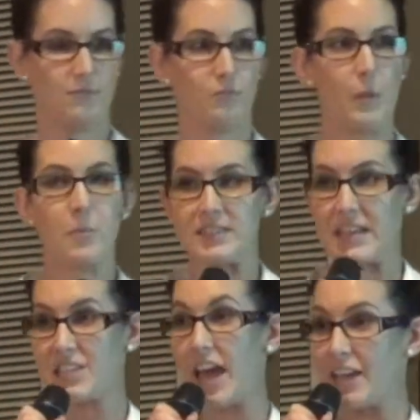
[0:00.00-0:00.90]

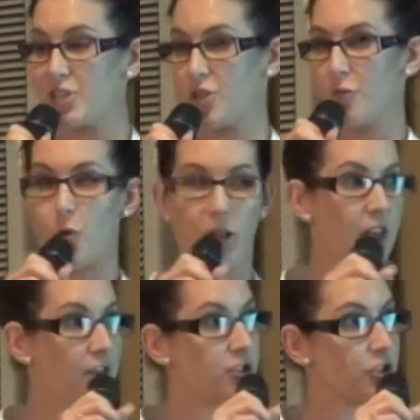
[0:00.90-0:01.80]
representation of what it
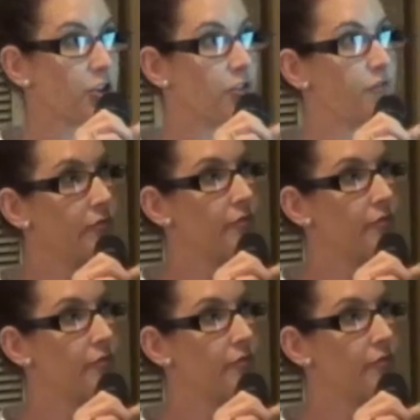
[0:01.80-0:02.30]
can do.